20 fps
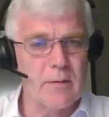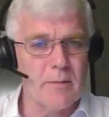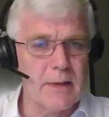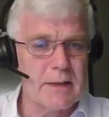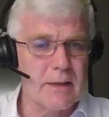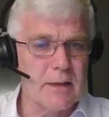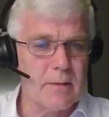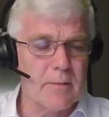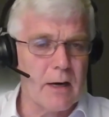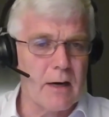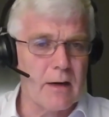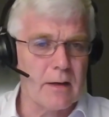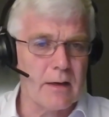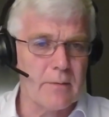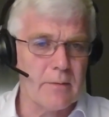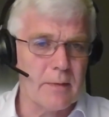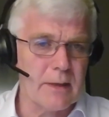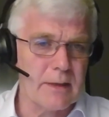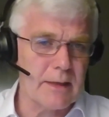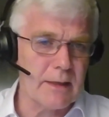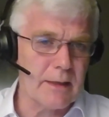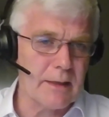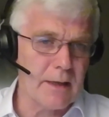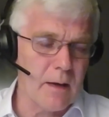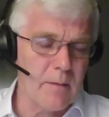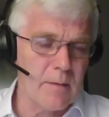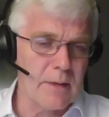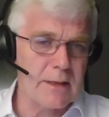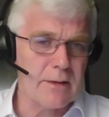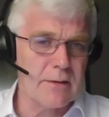to come into the market because the
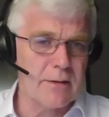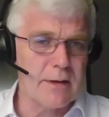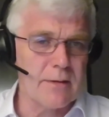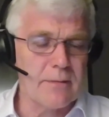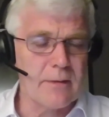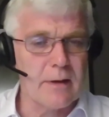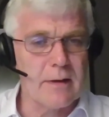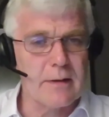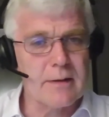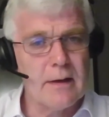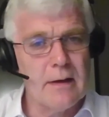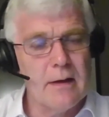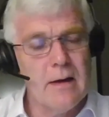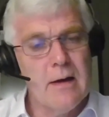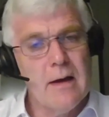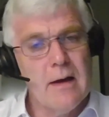economics are different.